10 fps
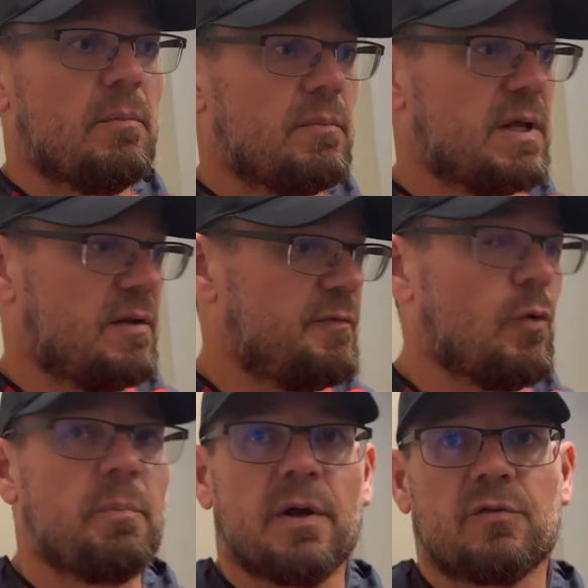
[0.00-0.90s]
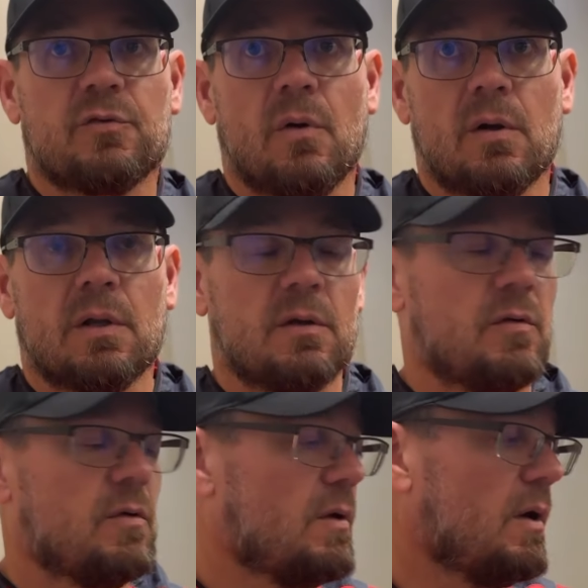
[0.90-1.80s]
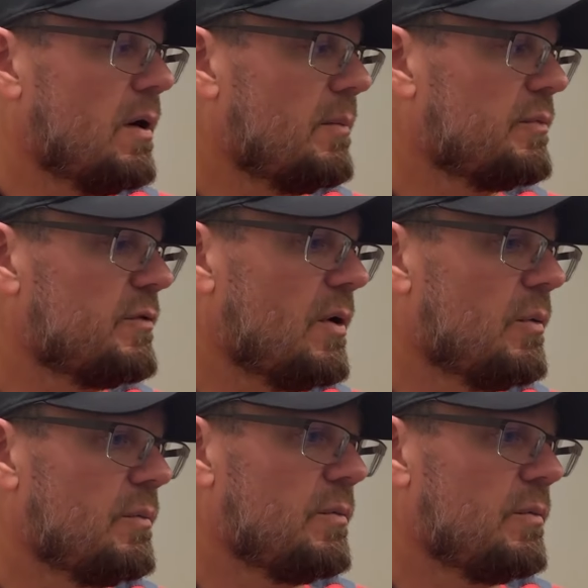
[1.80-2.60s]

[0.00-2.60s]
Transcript: get the full picture on it. So